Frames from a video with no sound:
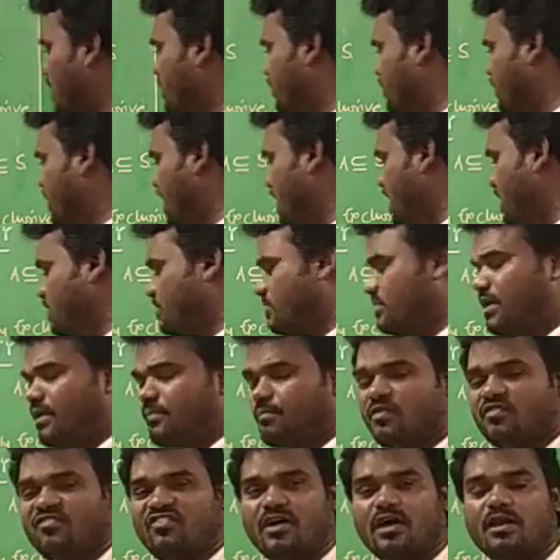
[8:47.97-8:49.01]
head, the
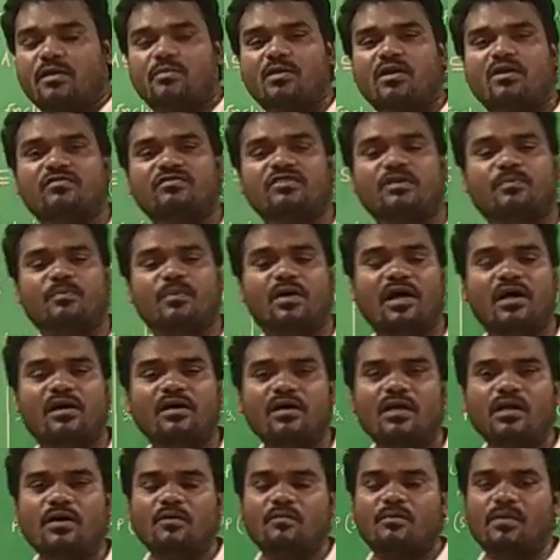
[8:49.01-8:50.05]
formula of the
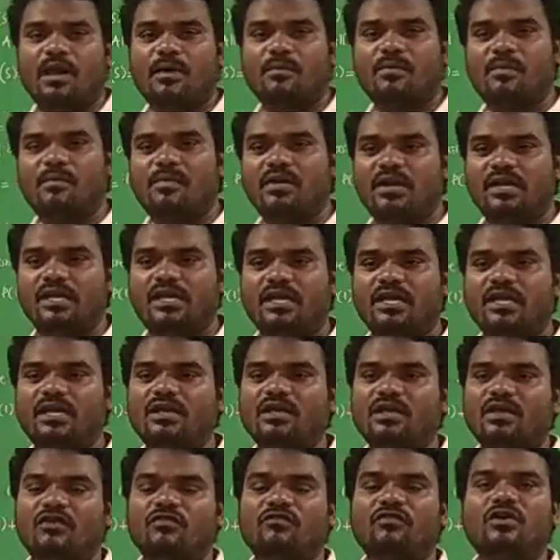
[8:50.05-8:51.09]
probability,
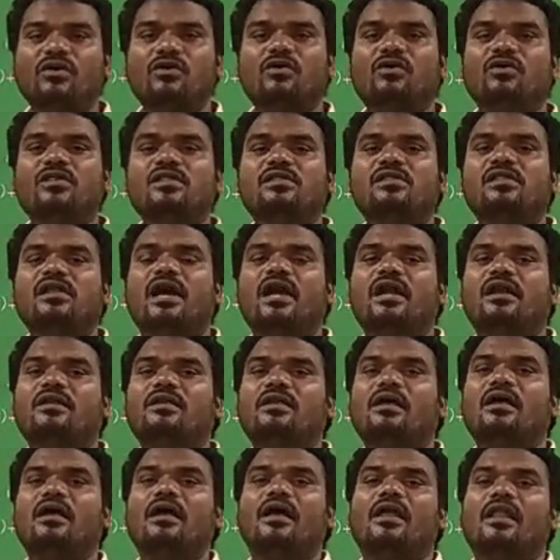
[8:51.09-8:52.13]
we know
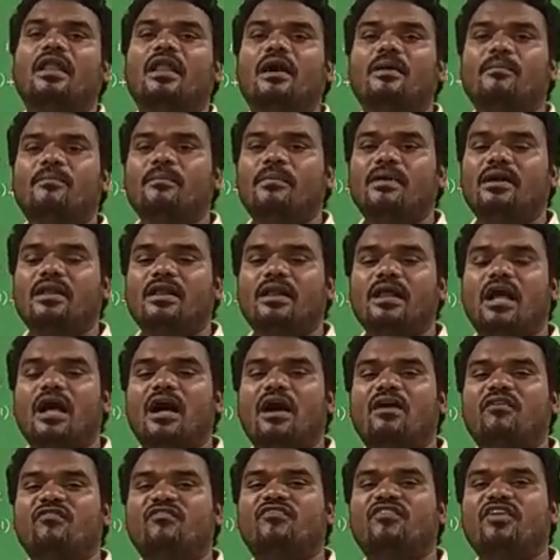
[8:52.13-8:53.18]
that number
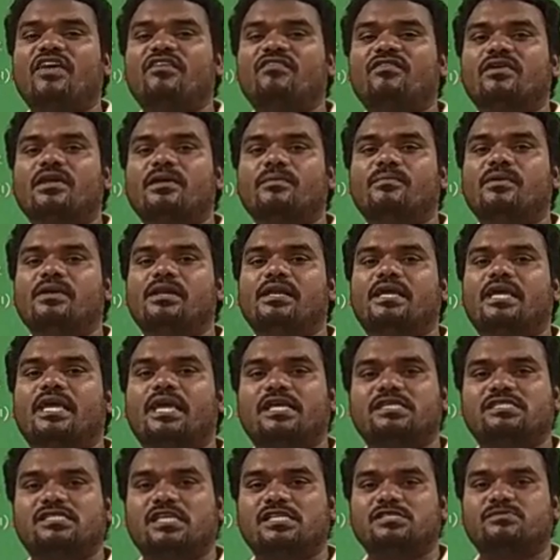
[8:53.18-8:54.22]
of favorable
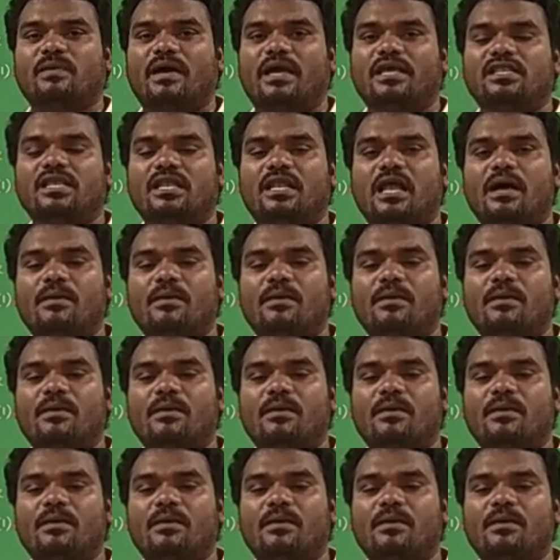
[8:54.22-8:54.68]
cases by the